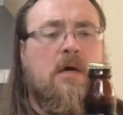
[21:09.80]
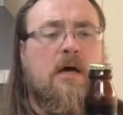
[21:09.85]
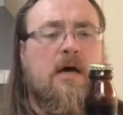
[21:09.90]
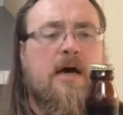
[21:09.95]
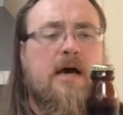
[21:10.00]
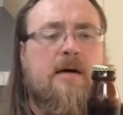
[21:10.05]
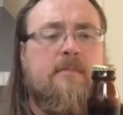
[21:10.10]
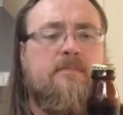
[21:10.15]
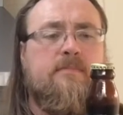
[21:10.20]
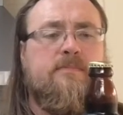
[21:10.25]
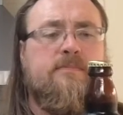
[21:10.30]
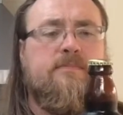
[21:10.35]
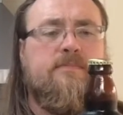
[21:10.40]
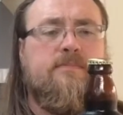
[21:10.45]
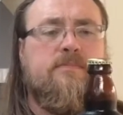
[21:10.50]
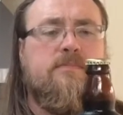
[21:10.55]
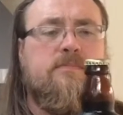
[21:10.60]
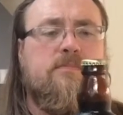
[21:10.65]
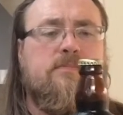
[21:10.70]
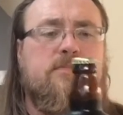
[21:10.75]

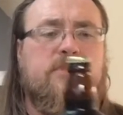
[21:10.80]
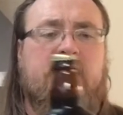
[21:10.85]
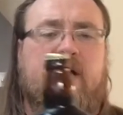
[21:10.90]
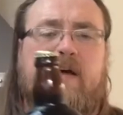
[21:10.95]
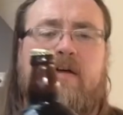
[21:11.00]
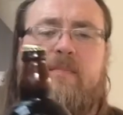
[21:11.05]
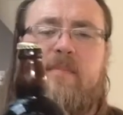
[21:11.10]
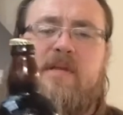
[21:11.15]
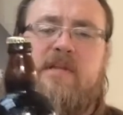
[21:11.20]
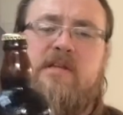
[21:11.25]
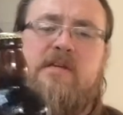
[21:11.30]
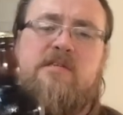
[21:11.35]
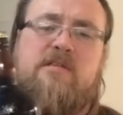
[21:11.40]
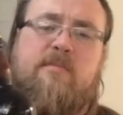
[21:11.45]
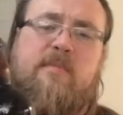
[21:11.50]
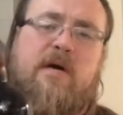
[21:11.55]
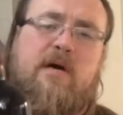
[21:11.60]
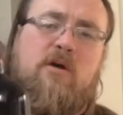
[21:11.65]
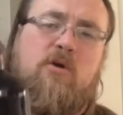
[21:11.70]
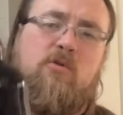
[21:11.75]
Yeah, I mean, these
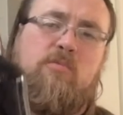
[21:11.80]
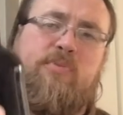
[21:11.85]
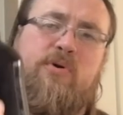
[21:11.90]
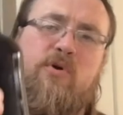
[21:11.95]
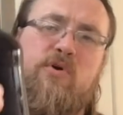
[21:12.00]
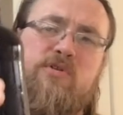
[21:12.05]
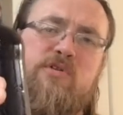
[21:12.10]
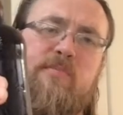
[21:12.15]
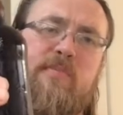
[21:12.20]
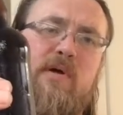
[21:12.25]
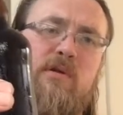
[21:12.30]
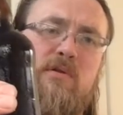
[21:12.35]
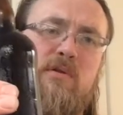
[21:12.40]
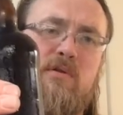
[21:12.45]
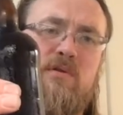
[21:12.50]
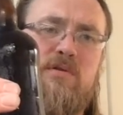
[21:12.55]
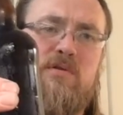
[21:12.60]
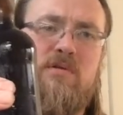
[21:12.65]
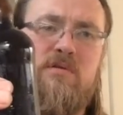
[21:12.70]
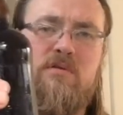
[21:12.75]
are my old porter
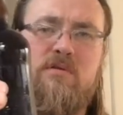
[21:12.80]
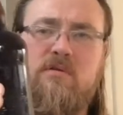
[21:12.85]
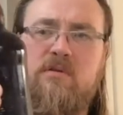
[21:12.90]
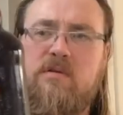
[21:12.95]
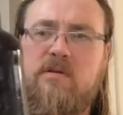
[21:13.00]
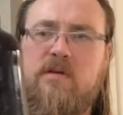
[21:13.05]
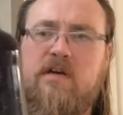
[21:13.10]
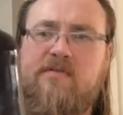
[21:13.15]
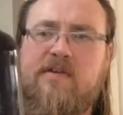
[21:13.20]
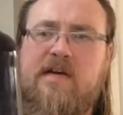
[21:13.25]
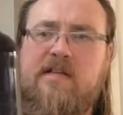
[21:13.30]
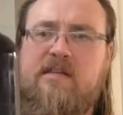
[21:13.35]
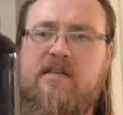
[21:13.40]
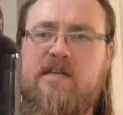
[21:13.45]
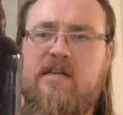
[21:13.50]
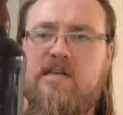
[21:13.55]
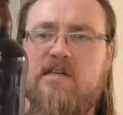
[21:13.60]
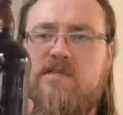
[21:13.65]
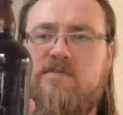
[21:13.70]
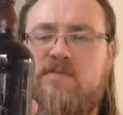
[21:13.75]
bottles. I've had
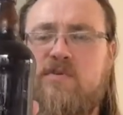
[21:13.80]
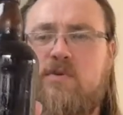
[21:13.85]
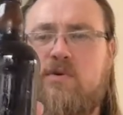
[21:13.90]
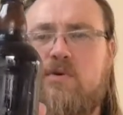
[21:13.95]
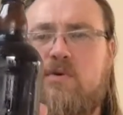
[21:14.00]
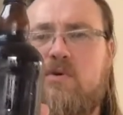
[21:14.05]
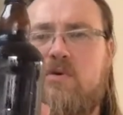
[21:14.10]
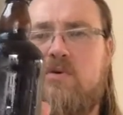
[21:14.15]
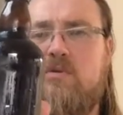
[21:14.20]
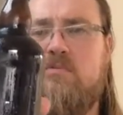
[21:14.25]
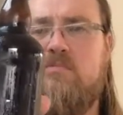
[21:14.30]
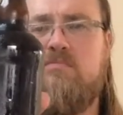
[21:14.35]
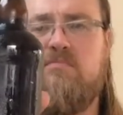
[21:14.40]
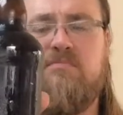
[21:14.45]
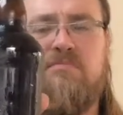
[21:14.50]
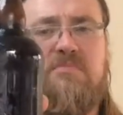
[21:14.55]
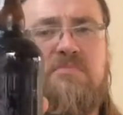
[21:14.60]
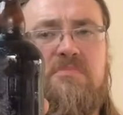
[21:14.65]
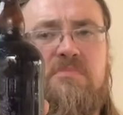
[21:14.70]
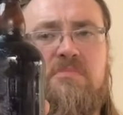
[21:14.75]
these for
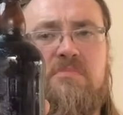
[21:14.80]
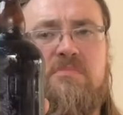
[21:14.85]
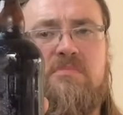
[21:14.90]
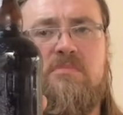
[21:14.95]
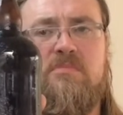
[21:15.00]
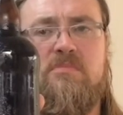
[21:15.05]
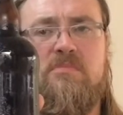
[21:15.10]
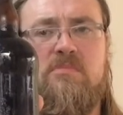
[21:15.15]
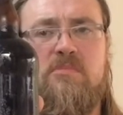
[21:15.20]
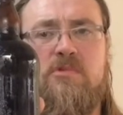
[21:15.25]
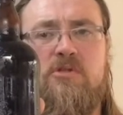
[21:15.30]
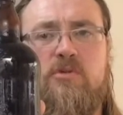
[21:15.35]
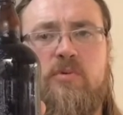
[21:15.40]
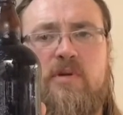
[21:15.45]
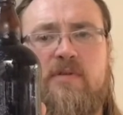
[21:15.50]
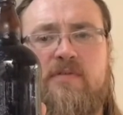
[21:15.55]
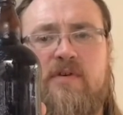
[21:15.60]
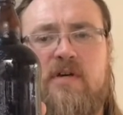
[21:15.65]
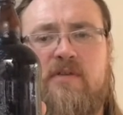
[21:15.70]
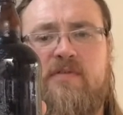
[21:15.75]

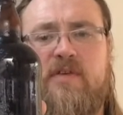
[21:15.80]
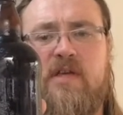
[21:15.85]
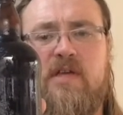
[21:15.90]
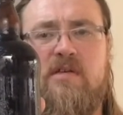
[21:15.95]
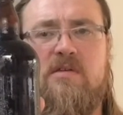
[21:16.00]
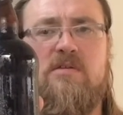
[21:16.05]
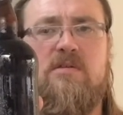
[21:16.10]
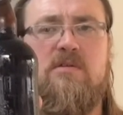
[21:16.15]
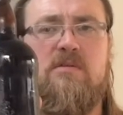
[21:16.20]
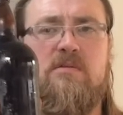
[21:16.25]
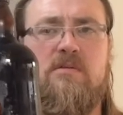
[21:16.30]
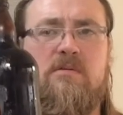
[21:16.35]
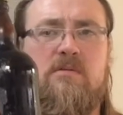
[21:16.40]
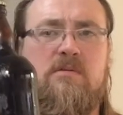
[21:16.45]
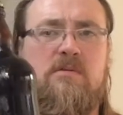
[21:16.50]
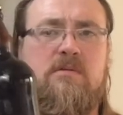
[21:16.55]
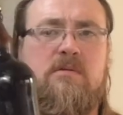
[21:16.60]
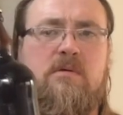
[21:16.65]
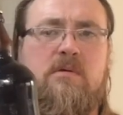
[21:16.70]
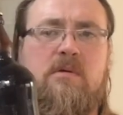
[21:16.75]
25 years.
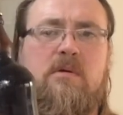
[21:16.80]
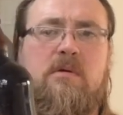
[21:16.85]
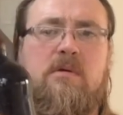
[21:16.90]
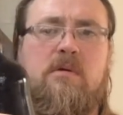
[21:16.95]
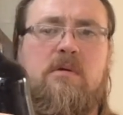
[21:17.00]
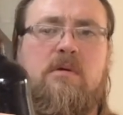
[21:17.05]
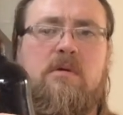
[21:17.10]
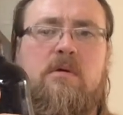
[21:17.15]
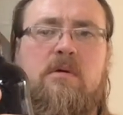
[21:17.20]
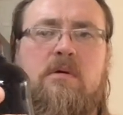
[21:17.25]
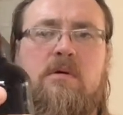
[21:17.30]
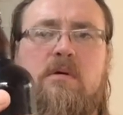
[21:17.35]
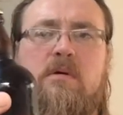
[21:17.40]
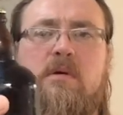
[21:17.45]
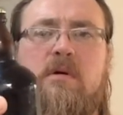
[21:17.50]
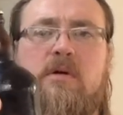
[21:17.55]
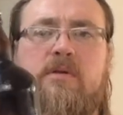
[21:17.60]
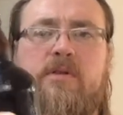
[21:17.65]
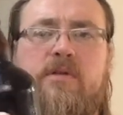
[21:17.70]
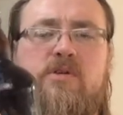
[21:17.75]

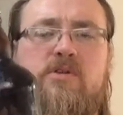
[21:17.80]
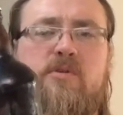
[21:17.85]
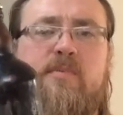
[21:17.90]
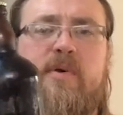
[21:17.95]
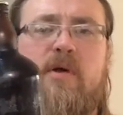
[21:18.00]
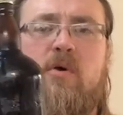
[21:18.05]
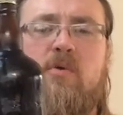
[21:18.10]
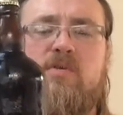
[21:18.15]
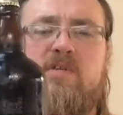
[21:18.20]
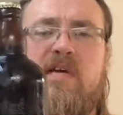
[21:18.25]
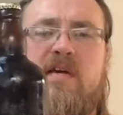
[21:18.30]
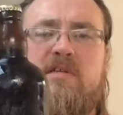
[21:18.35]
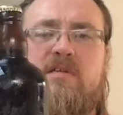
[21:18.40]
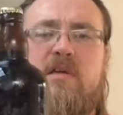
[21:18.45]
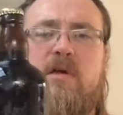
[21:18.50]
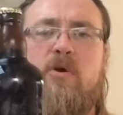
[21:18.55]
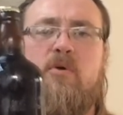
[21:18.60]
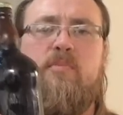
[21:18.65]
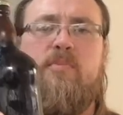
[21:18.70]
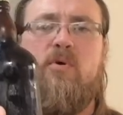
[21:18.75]
They used to be old
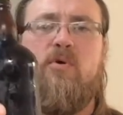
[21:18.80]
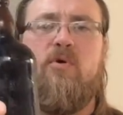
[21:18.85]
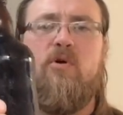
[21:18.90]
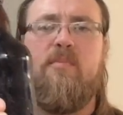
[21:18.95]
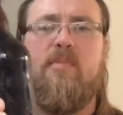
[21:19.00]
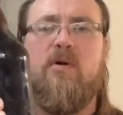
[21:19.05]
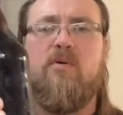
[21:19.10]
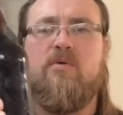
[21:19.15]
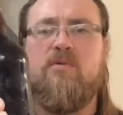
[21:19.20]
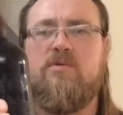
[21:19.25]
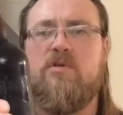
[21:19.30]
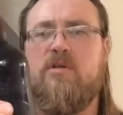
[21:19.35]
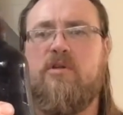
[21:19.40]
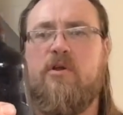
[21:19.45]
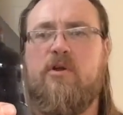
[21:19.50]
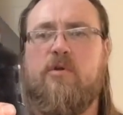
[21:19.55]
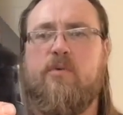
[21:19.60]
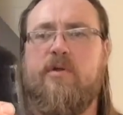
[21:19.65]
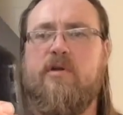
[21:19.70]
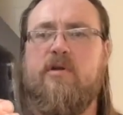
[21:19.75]
Tesco porter bottles. I
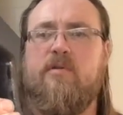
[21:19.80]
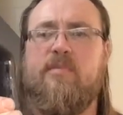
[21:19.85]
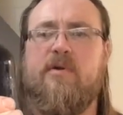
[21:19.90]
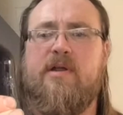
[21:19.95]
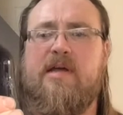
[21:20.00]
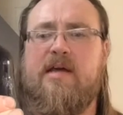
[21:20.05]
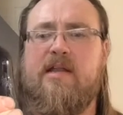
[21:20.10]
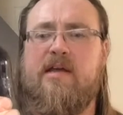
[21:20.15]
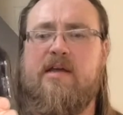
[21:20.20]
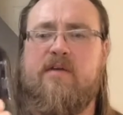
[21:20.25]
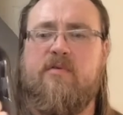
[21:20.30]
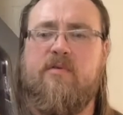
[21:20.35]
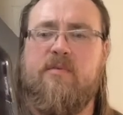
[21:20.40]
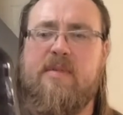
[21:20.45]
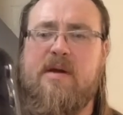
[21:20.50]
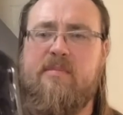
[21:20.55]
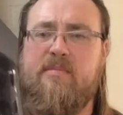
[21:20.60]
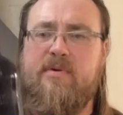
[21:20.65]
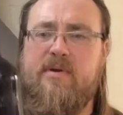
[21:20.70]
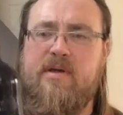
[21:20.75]
don't know whether anybody out there can
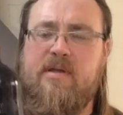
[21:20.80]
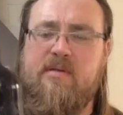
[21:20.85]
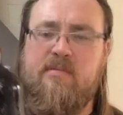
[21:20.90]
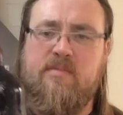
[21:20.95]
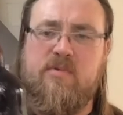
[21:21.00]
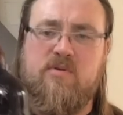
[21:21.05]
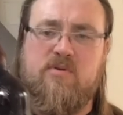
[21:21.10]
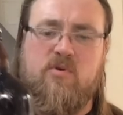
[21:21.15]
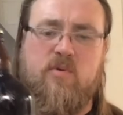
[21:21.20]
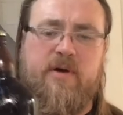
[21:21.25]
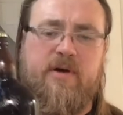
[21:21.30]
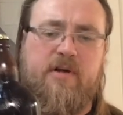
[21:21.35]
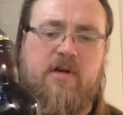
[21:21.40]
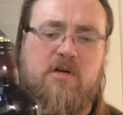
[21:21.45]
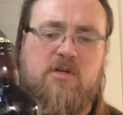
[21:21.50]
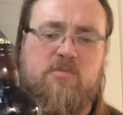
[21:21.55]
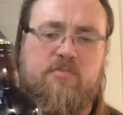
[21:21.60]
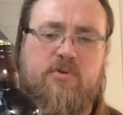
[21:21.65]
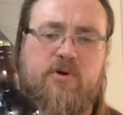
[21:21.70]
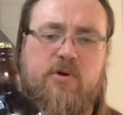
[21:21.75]
remember it, but it's quite a
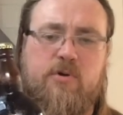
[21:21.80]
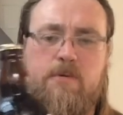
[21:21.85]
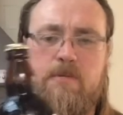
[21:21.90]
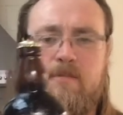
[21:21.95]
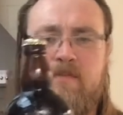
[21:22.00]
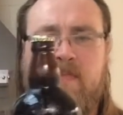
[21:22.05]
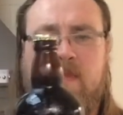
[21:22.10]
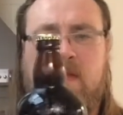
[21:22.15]
nice brew.